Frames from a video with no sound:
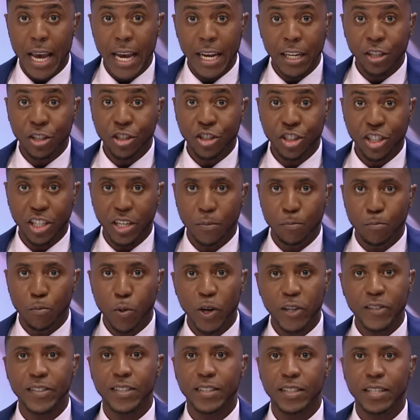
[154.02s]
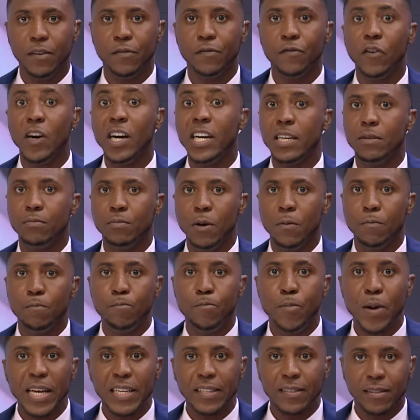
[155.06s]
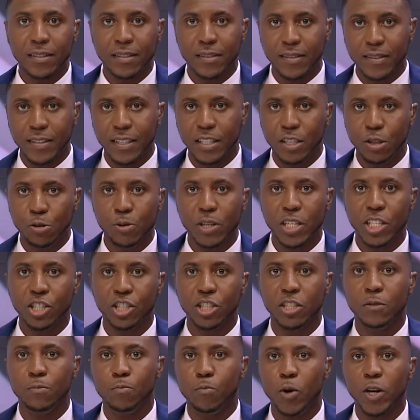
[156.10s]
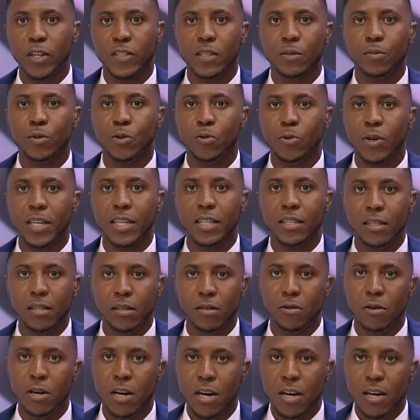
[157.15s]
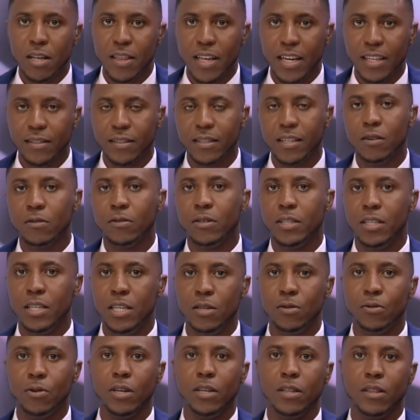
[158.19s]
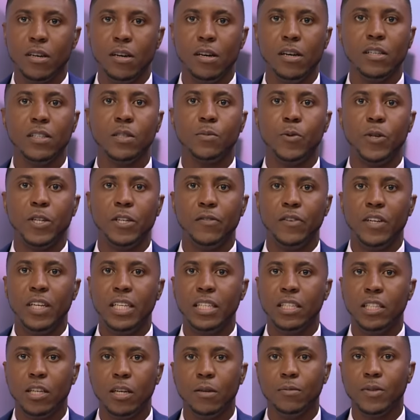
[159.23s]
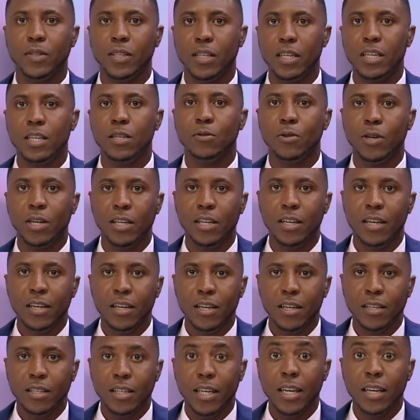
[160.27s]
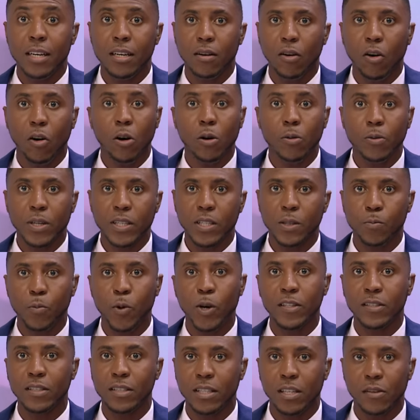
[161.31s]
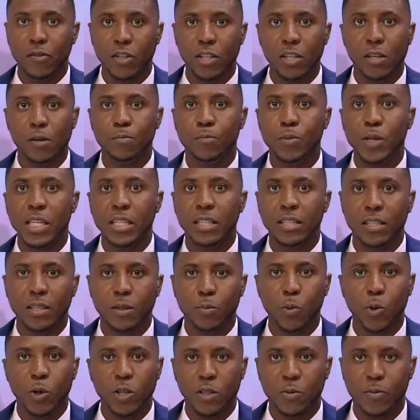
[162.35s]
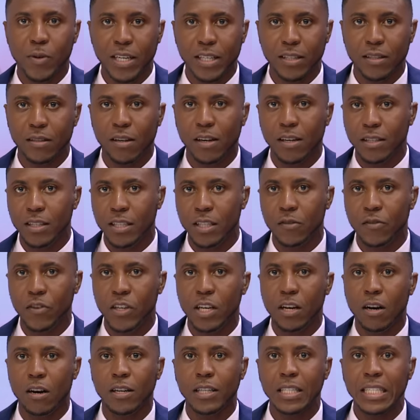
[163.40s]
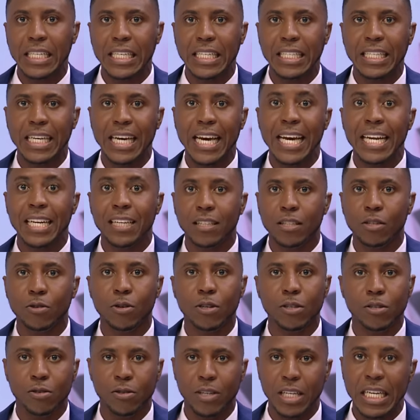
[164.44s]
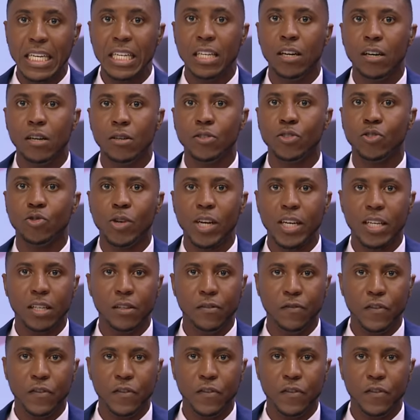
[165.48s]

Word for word: Energy, positive vibe, best situation possible right now. That's Darren Herah, the husband of Elaine Thompson-Herah. Yeah, always positive and upbeat is SportsMax dot T V content editor and our in-house track